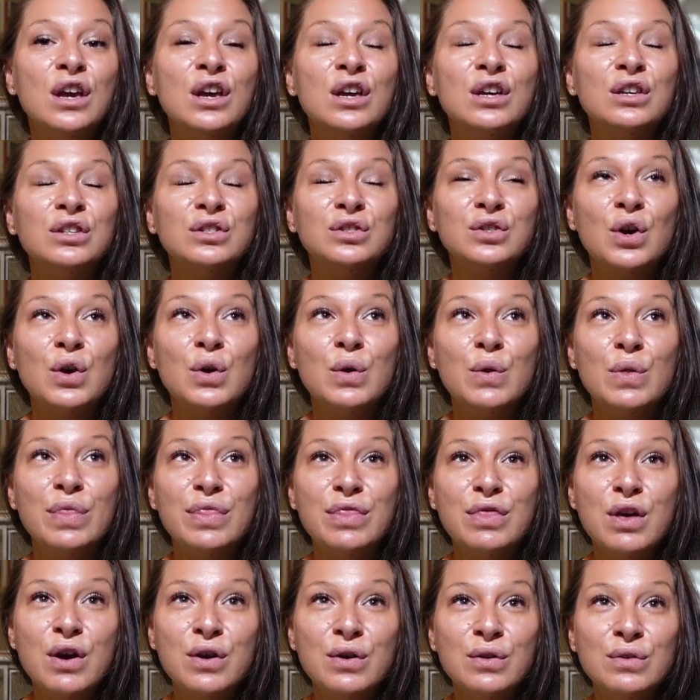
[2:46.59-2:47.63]
So
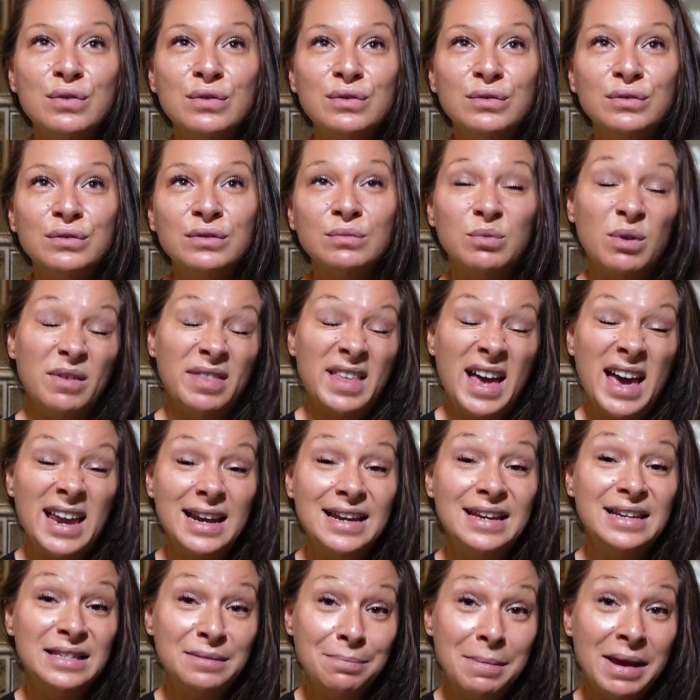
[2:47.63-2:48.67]
those, well, that
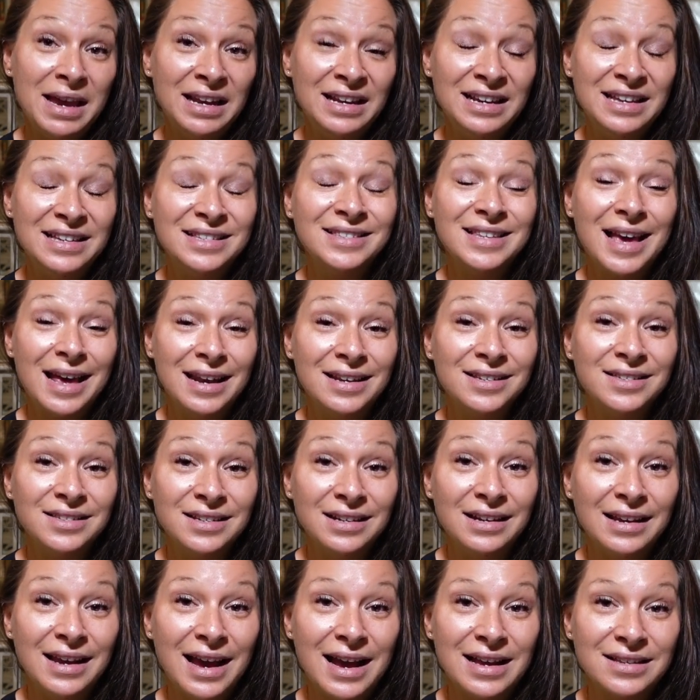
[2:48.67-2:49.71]
is mainly
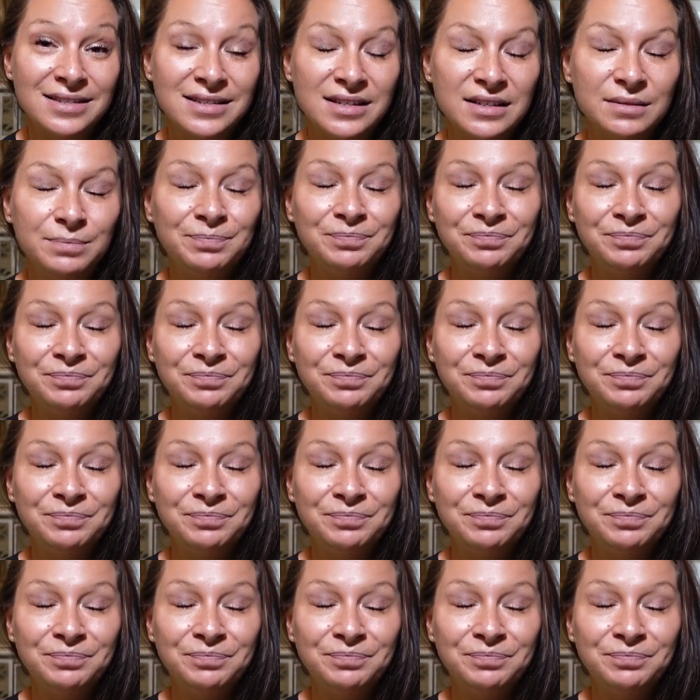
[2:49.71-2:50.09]
salicylic acid.